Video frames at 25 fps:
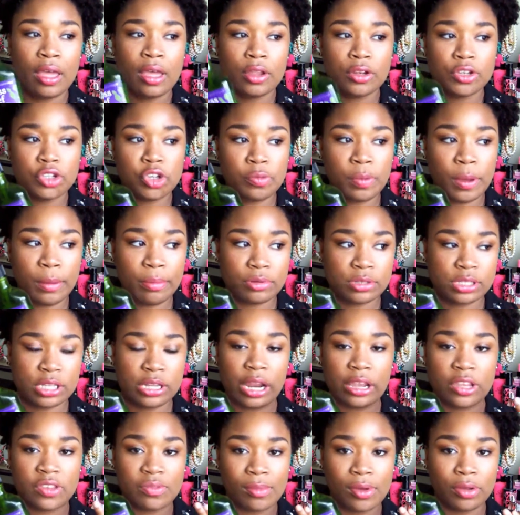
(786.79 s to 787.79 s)
two people said
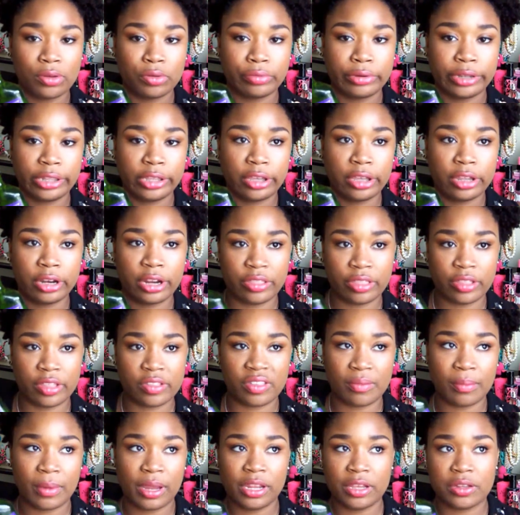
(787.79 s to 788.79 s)
I smelled really good, and then
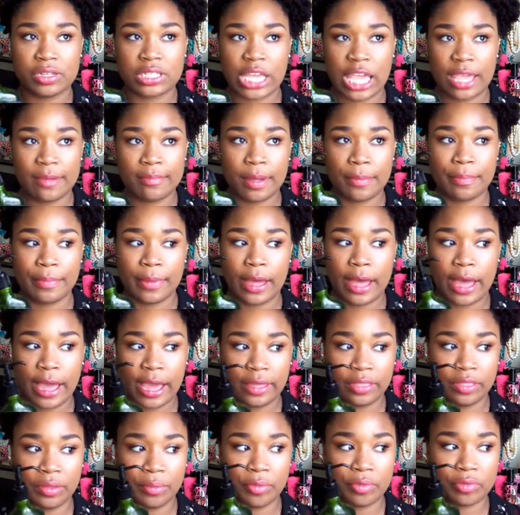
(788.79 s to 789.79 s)
somebody else came up
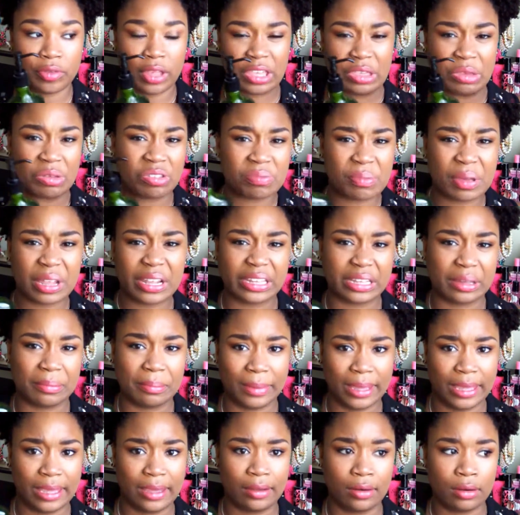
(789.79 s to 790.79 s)
behind them and was like, you smell like a
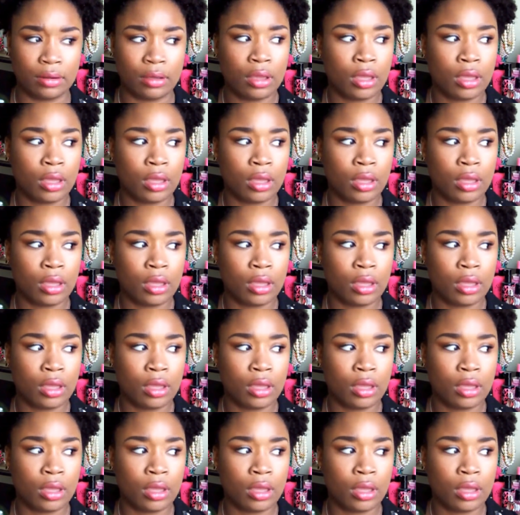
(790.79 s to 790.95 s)
man.